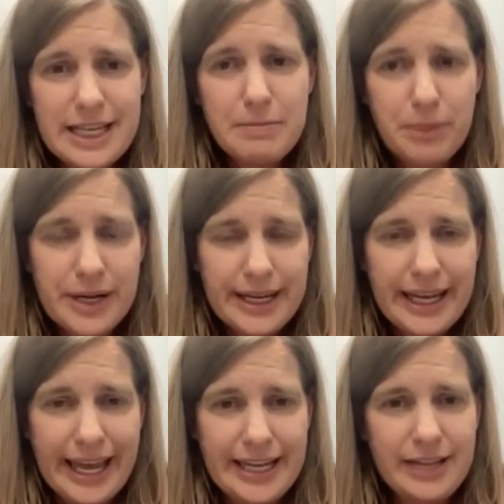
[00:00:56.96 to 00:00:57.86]

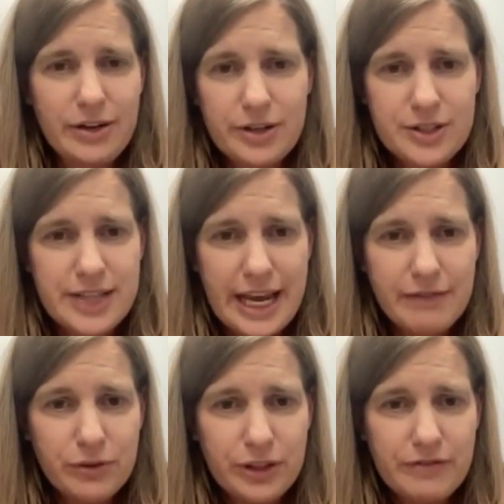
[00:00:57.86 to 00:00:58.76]
pre-K in our
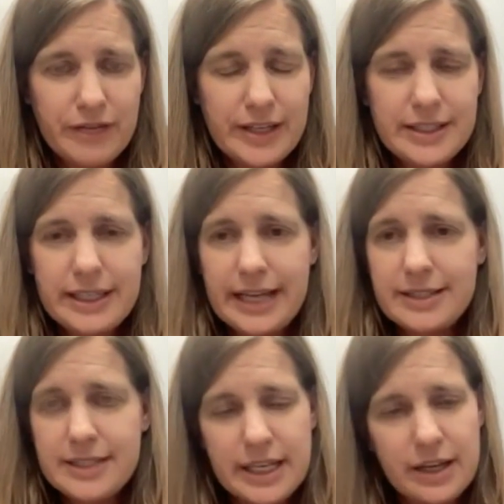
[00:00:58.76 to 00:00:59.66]
state fully funded
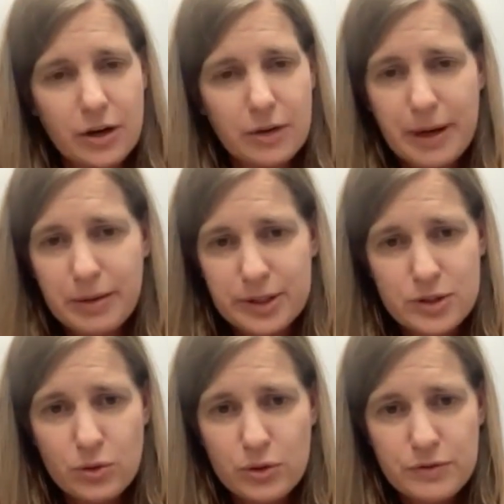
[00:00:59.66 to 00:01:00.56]
and see our public
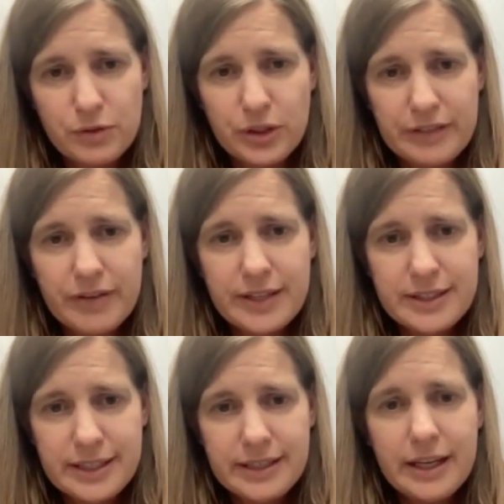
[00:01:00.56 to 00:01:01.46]
schools fully
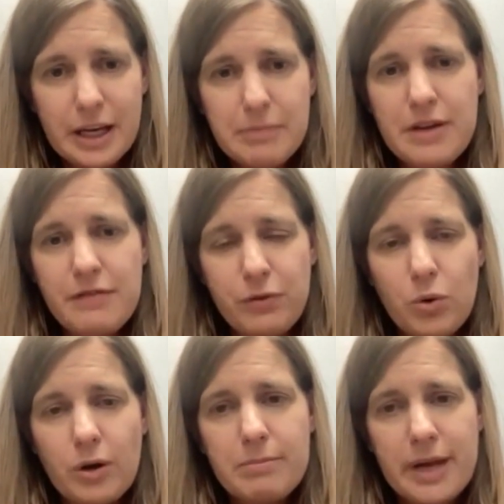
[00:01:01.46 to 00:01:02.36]
funded
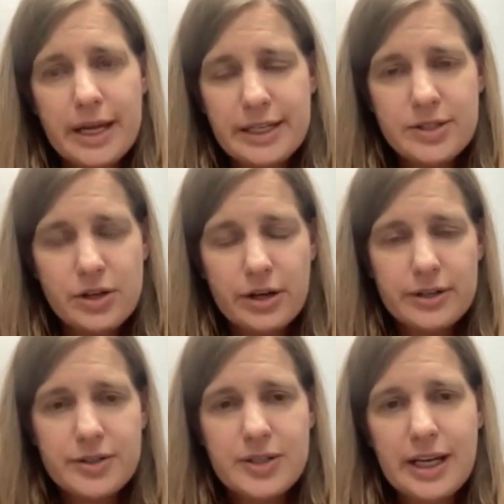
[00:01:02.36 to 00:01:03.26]
before money
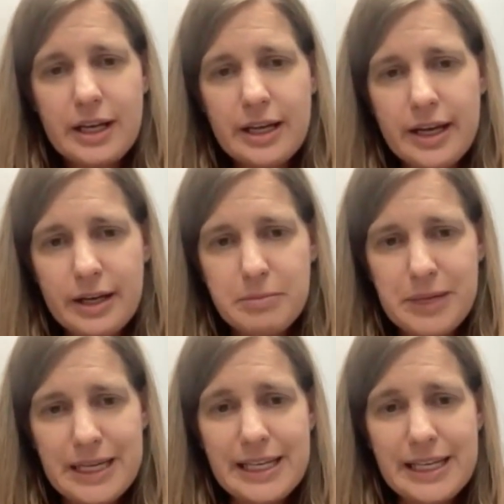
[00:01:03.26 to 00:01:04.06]
starts uh, being